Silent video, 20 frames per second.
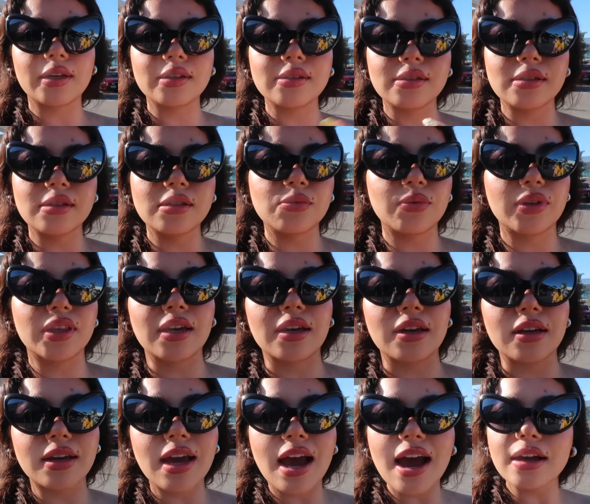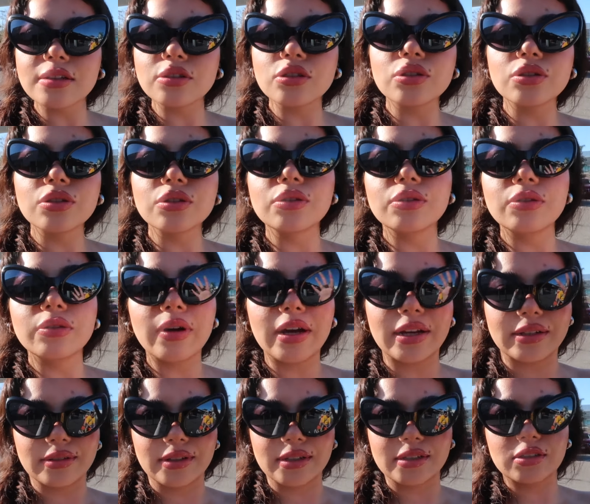can see these with like a catsuit
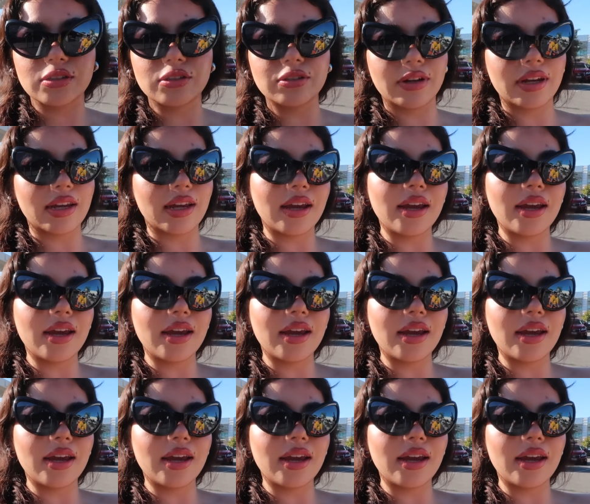and like straight